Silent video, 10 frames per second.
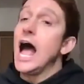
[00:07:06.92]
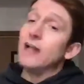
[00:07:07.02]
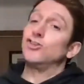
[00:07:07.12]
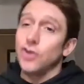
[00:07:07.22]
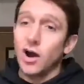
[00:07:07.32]

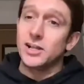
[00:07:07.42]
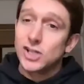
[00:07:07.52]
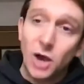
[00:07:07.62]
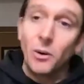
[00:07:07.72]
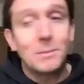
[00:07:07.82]
and trying to
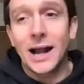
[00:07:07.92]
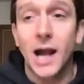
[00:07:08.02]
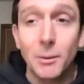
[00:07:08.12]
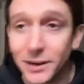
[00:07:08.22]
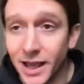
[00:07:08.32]
sew it back
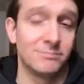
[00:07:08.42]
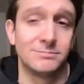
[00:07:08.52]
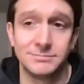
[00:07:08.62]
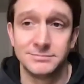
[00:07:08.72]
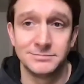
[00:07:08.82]
up again.
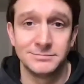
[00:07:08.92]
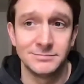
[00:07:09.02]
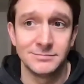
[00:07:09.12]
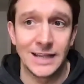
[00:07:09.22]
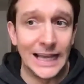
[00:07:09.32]

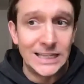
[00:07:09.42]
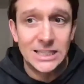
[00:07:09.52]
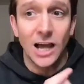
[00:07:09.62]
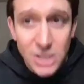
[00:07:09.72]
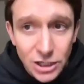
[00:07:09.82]
It
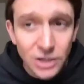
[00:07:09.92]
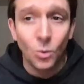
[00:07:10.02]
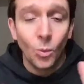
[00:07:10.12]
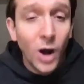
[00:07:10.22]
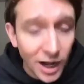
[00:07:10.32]

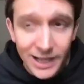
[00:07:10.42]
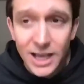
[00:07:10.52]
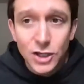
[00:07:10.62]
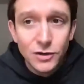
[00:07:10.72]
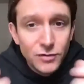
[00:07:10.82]
doesn't work.
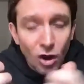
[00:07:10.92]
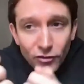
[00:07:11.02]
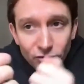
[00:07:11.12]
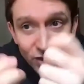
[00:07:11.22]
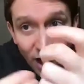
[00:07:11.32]
You've
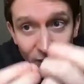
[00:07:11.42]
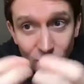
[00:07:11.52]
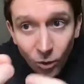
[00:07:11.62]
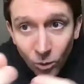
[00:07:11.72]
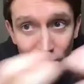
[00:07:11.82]
not
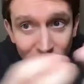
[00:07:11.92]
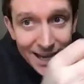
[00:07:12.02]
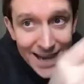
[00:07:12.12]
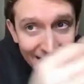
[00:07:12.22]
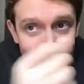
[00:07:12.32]
done all the
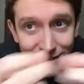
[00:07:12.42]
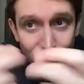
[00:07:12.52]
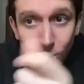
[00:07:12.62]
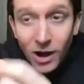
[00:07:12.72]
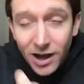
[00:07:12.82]
connective
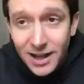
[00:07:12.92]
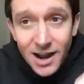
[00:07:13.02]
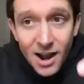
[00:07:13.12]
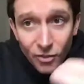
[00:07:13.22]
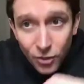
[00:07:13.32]
work
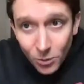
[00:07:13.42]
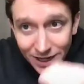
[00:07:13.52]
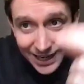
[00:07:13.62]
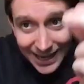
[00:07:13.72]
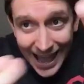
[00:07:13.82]
that would
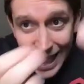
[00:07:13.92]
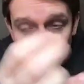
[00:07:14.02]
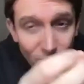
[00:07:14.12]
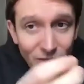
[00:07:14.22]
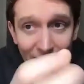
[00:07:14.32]

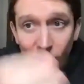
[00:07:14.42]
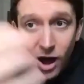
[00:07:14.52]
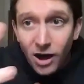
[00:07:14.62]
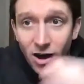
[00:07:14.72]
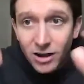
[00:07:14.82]
allow that
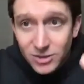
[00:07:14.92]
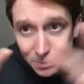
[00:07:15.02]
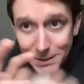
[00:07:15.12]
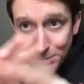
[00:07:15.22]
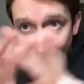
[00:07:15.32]
heart to
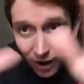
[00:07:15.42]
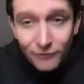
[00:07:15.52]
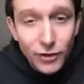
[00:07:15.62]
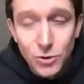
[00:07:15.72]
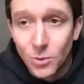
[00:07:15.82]
be part
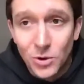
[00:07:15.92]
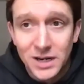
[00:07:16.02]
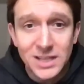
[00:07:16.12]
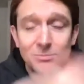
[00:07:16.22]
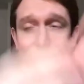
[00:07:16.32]
of the new organism